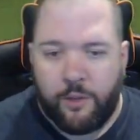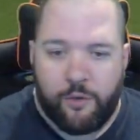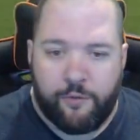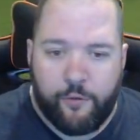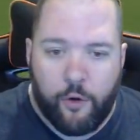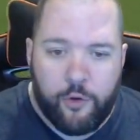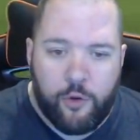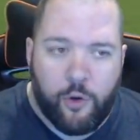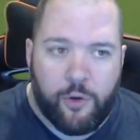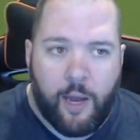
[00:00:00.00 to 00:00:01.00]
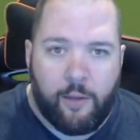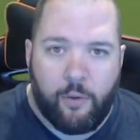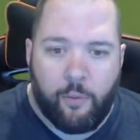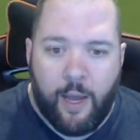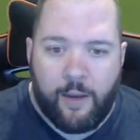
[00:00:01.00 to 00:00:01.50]
So the further you go down
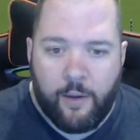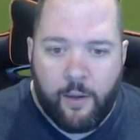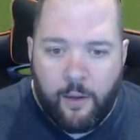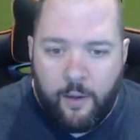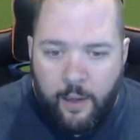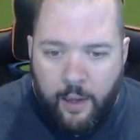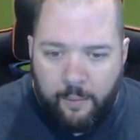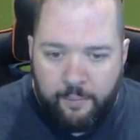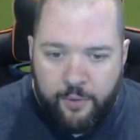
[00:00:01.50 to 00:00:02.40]
the red, the